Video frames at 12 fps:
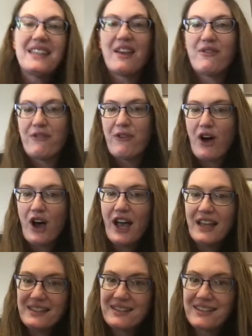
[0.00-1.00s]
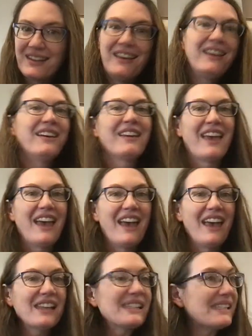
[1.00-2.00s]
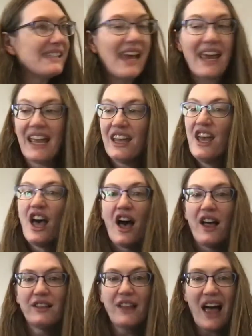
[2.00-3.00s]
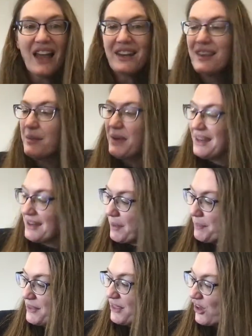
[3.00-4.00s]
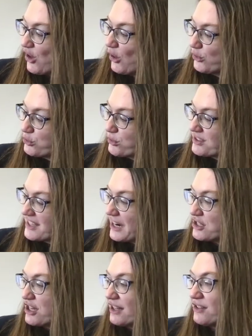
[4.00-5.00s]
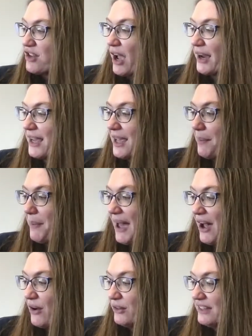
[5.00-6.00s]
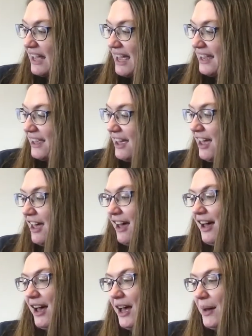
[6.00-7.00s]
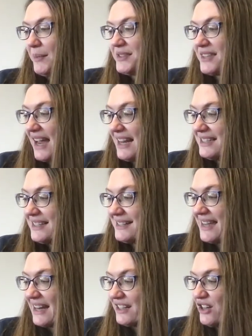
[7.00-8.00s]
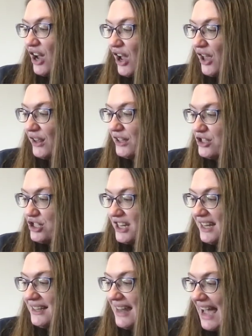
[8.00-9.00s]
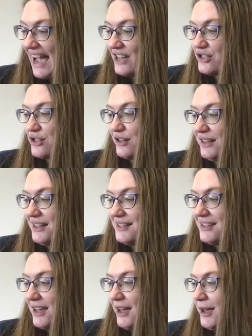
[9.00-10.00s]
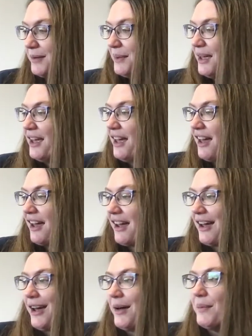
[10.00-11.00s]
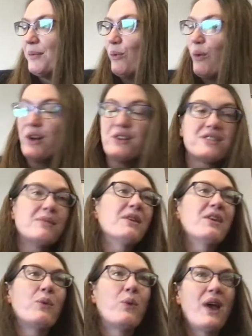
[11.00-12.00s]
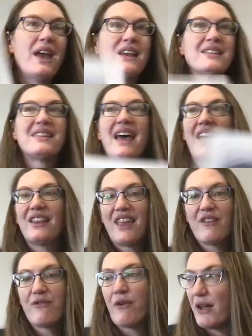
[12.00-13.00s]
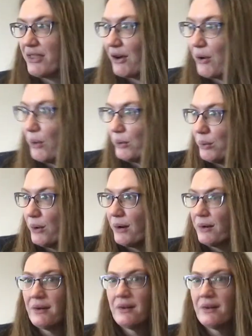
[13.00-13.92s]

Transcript: they fought. Okay, today, a lot of them end up in the cultural section talking about like science and technology, nationalism. What are some of the ways that they fought the Cold War?